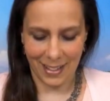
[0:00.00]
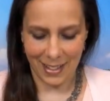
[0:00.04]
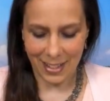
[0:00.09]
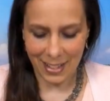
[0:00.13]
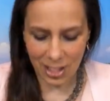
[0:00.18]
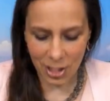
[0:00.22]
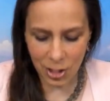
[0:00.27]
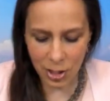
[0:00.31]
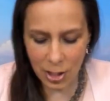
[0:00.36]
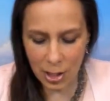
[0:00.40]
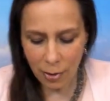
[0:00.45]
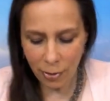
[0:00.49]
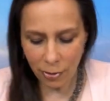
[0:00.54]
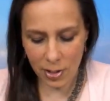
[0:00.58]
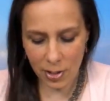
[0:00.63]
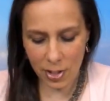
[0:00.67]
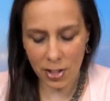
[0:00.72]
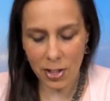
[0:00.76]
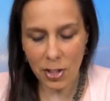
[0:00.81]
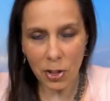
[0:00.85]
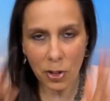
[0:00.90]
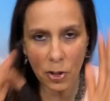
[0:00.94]

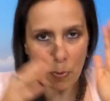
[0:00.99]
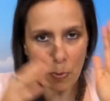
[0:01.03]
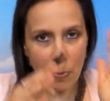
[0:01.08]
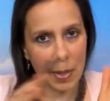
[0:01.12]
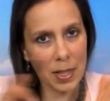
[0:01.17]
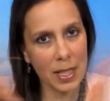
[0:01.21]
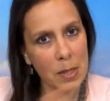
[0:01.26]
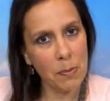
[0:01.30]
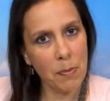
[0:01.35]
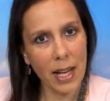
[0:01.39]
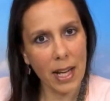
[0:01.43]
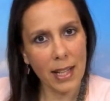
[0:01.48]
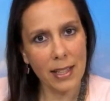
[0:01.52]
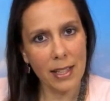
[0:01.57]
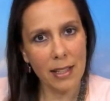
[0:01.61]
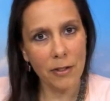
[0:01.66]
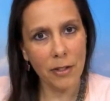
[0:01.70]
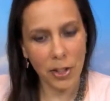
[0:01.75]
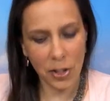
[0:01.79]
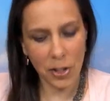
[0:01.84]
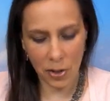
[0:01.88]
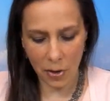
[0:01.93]
Shift your
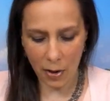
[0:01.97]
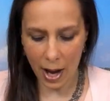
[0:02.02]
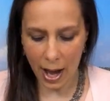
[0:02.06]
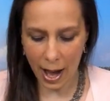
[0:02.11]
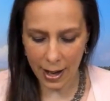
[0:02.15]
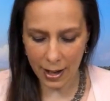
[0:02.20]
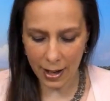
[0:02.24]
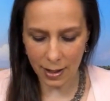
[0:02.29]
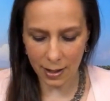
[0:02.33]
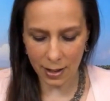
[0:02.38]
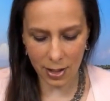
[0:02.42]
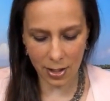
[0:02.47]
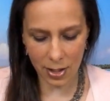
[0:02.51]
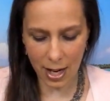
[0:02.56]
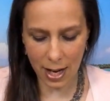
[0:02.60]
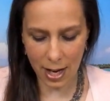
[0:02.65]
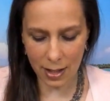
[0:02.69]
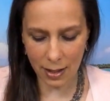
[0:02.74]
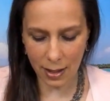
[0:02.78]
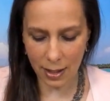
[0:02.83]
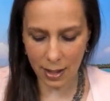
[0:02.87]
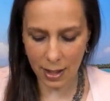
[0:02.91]
perspective on your age
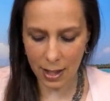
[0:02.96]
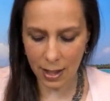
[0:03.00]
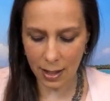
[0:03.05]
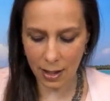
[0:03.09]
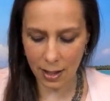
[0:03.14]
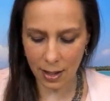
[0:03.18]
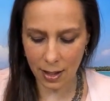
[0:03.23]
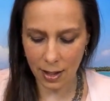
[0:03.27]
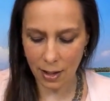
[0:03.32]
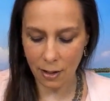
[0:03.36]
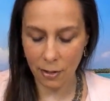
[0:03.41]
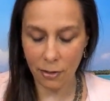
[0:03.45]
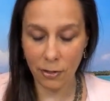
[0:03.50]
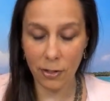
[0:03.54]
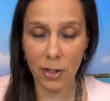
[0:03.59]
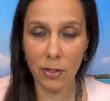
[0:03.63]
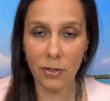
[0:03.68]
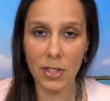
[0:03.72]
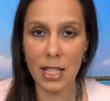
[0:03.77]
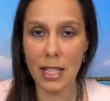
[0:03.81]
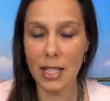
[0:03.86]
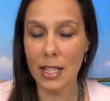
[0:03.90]
and think
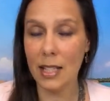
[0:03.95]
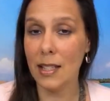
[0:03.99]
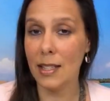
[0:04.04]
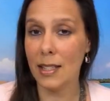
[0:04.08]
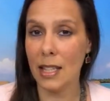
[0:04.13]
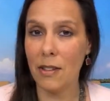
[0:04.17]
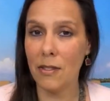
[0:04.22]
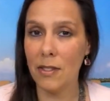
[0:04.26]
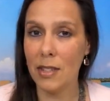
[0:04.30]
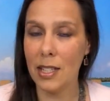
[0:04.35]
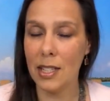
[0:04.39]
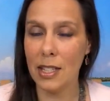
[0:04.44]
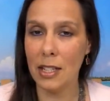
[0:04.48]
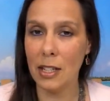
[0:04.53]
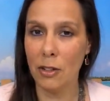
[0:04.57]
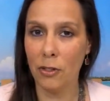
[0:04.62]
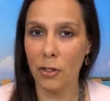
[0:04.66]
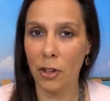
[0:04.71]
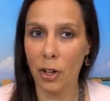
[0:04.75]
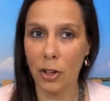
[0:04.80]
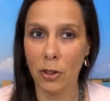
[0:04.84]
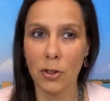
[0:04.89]
50 and
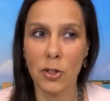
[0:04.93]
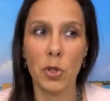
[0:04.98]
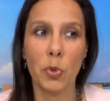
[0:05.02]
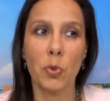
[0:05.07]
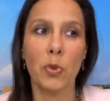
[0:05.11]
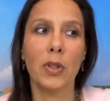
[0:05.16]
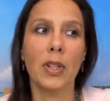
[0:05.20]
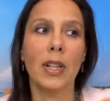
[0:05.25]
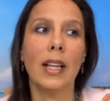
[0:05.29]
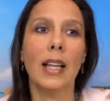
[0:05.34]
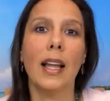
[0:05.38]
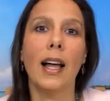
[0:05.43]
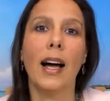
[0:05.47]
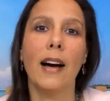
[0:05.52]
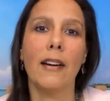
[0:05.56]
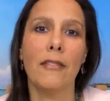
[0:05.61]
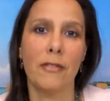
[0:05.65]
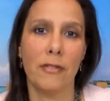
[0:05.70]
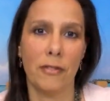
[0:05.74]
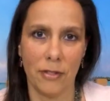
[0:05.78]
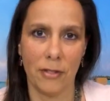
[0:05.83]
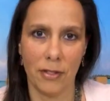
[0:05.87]
70-year-olds would
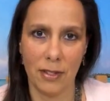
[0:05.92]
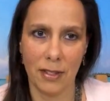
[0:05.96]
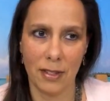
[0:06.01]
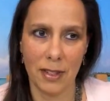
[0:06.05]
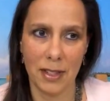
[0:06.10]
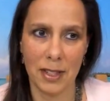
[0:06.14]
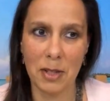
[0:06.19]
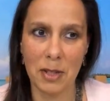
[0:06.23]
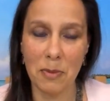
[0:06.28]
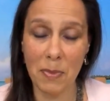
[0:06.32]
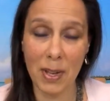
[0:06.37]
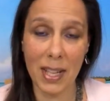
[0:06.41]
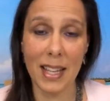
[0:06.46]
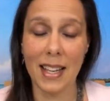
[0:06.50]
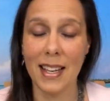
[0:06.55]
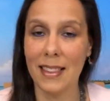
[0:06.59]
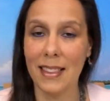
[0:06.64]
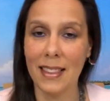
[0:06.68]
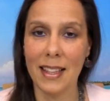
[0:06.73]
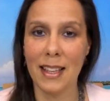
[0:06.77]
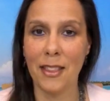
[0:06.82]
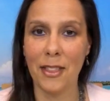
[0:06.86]
love to be
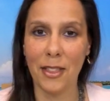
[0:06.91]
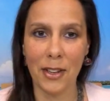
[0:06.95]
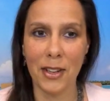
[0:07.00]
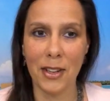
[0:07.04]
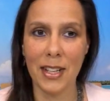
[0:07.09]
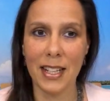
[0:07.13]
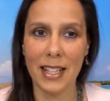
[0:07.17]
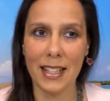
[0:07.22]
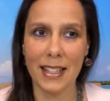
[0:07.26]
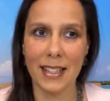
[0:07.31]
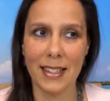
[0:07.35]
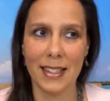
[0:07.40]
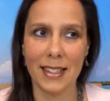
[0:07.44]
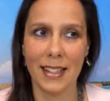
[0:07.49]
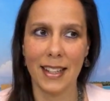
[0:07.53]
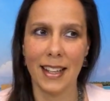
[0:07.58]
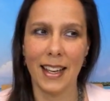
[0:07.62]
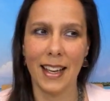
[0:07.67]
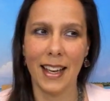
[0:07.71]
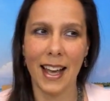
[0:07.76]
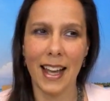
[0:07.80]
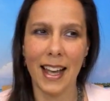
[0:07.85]
in their 30s,
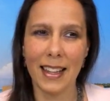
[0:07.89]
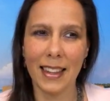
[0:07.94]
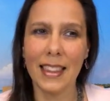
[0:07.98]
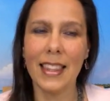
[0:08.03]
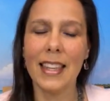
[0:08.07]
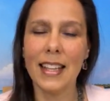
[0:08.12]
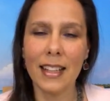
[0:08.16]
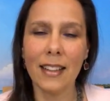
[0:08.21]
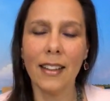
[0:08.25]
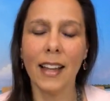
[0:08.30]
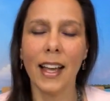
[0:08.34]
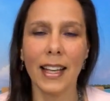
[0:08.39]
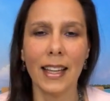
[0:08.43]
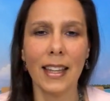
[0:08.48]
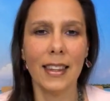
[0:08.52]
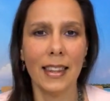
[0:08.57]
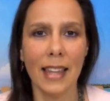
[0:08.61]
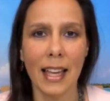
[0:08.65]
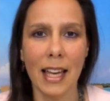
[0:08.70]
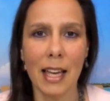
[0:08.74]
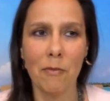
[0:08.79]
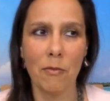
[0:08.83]
and think like
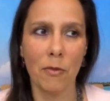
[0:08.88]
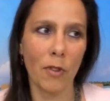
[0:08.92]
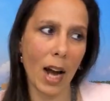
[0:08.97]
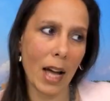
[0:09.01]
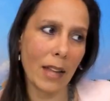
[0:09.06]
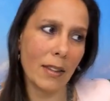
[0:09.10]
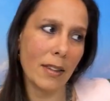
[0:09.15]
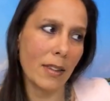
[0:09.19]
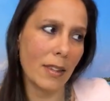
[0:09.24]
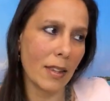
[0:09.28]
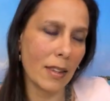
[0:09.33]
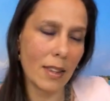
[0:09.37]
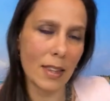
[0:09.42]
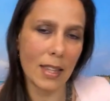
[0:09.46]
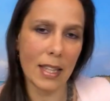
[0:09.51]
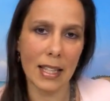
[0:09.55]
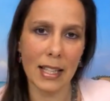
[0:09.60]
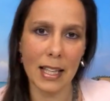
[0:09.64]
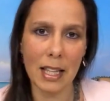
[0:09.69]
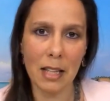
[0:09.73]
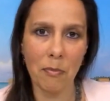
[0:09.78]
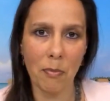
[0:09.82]
them rather than
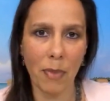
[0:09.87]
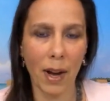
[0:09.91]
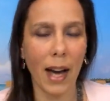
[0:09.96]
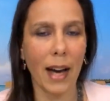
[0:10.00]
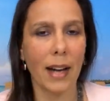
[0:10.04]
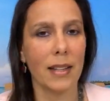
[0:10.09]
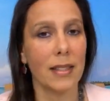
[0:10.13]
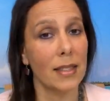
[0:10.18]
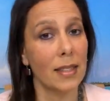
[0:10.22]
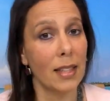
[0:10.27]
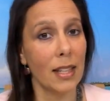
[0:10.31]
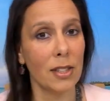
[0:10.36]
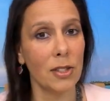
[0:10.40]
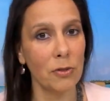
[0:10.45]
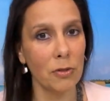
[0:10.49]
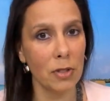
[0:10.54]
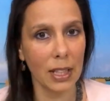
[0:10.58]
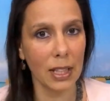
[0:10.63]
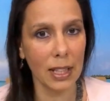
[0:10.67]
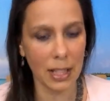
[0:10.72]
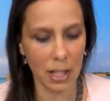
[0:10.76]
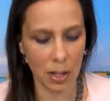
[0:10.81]
thinking back. So that's
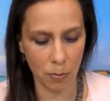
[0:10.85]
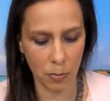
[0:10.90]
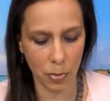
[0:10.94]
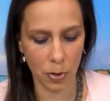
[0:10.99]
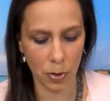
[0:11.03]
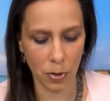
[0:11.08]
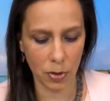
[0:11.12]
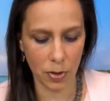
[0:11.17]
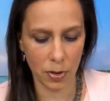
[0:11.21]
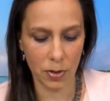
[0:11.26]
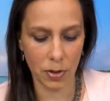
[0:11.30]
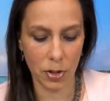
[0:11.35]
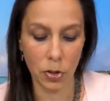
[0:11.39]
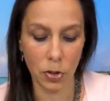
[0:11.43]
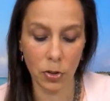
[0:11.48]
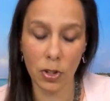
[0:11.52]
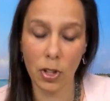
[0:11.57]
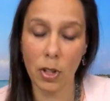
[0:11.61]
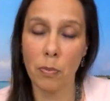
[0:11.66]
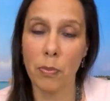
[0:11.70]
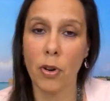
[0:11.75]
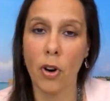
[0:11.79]
really important. You're
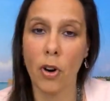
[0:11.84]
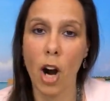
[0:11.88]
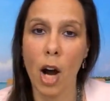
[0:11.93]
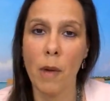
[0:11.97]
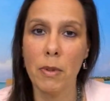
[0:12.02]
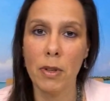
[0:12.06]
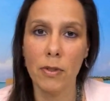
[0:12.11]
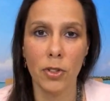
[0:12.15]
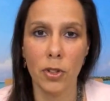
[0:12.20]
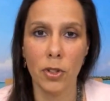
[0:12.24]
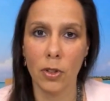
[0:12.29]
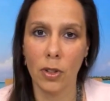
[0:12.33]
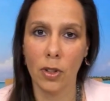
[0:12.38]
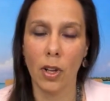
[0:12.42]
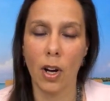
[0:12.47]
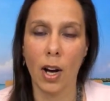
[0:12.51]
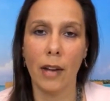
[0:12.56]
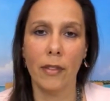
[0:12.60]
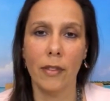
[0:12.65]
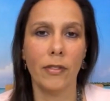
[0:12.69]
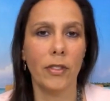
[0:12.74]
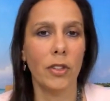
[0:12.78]
in the prime of your
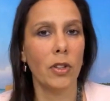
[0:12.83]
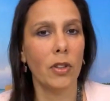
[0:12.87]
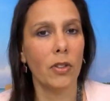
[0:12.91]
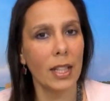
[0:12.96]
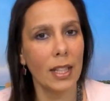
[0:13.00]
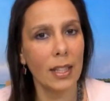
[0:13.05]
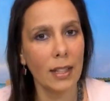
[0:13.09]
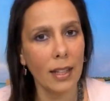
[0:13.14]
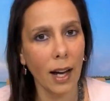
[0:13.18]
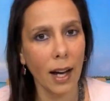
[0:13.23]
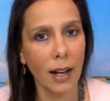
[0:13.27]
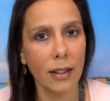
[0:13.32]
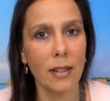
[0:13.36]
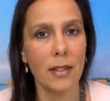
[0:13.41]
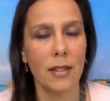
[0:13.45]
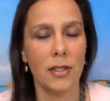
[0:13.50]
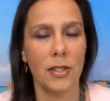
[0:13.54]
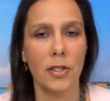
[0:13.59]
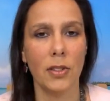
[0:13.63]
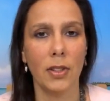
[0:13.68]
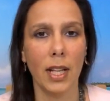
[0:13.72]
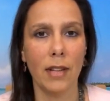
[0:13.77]
life. You're the
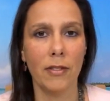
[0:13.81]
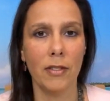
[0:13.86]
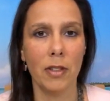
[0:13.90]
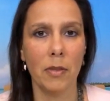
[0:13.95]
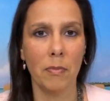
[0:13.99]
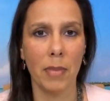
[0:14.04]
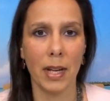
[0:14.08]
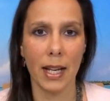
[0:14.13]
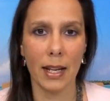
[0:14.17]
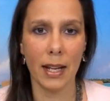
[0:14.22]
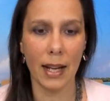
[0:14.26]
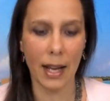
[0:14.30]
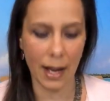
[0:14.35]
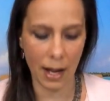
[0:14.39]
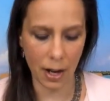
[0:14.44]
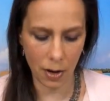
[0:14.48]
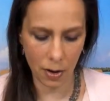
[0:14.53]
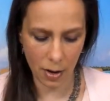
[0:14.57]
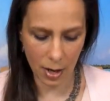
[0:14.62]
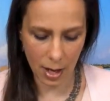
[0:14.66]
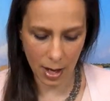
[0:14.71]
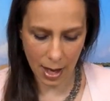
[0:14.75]
youngest you'll ever be
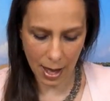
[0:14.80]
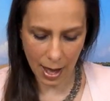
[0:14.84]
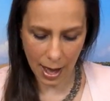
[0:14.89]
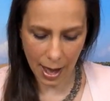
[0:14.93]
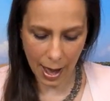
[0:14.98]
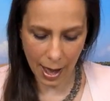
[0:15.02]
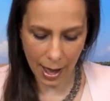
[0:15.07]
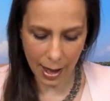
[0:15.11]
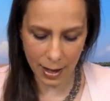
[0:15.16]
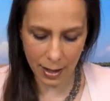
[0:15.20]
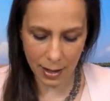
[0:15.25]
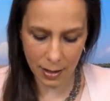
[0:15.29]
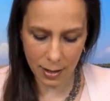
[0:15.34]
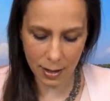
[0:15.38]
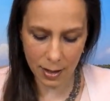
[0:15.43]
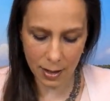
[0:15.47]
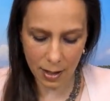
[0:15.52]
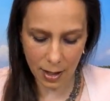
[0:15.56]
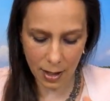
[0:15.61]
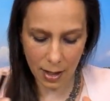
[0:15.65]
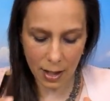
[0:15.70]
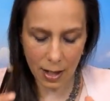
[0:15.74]
now, and
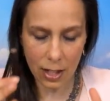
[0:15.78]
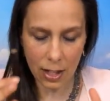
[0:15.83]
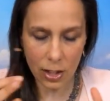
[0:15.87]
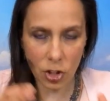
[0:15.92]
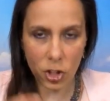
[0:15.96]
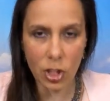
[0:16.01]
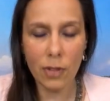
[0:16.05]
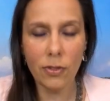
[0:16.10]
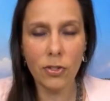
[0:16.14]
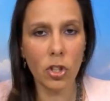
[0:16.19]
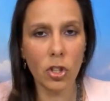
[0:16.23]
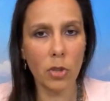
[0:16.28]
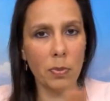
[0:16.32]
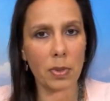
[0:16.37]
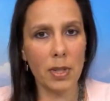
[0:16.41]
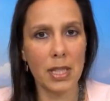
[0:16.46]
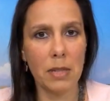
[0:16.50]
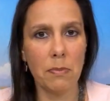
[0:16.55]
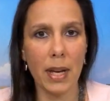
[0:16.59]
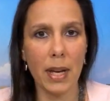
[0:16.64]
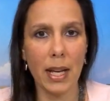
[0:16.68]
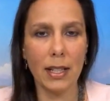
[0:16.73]
shift your
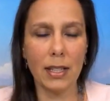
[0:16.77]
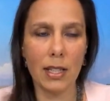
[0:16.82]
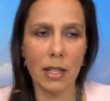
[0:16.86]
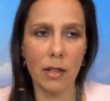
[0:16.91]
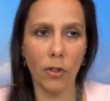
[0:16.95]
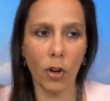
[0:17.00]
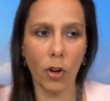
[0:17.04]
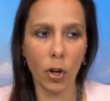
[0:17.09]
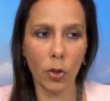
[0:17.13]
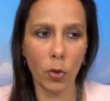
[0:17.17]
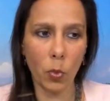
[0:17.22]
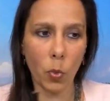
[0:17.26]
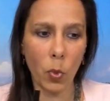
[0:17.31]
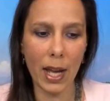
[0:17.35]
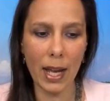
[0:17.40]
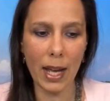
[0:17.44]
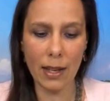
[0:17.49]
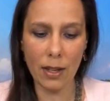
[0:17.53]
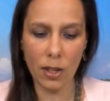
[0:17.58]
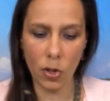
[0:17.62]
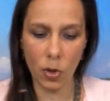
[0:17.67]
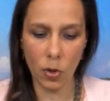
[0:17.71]
perspective on where
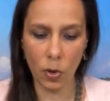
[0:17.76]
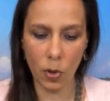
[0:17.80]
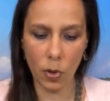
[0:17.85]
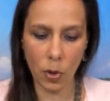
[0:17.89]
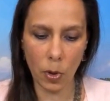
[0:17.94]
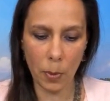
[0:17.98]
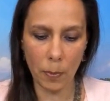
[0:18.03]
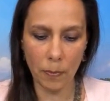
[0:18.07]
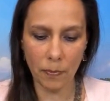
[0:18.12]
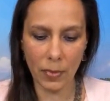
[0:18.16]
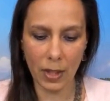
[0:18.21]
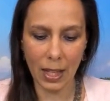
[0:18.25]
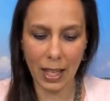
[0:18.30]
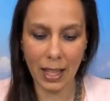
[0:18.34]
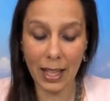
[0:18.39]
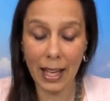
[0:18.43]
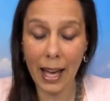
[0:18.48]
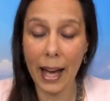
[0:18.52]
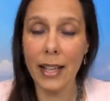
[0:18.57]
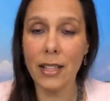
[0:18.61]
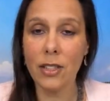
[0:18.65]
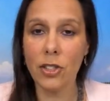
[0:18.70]
your
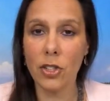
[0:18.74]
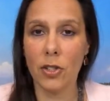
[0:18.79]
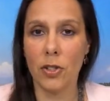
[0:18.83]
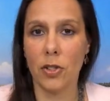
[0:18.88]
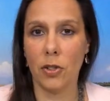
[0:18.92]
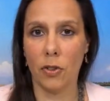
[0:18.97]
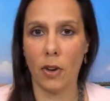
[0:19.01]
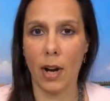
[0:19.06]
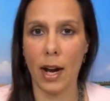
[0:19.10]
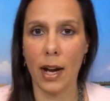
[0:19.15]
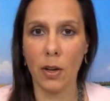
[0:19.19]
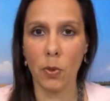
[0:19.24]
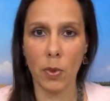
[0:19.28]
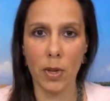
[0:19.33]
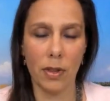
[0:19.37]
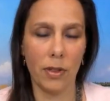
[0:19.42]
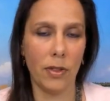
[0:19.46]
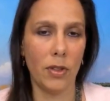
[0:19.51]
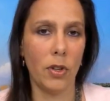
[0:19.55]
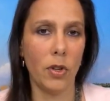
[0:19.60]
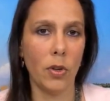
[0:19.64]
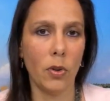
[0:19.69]
gauges are at
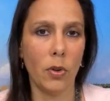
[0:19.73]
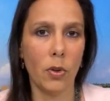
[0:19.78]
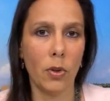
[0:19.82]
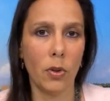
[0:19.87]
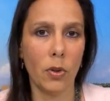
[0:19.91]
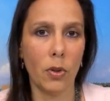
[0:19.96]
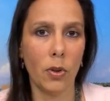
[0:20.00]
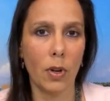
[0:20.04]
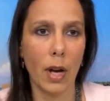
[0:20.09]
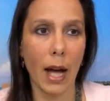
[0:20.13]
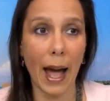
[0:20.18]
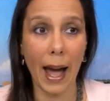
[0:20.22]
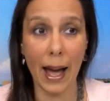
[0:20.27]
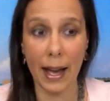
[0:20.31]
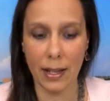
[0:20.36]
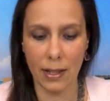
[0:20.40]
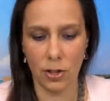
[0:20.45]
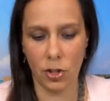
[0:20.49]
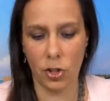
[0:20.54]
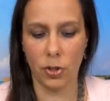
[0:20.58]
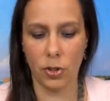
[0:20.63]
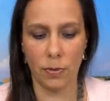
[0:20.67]
with your
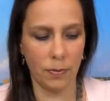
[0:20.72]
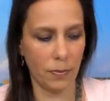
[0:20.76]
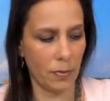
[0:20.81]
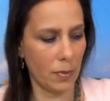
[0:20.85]
age.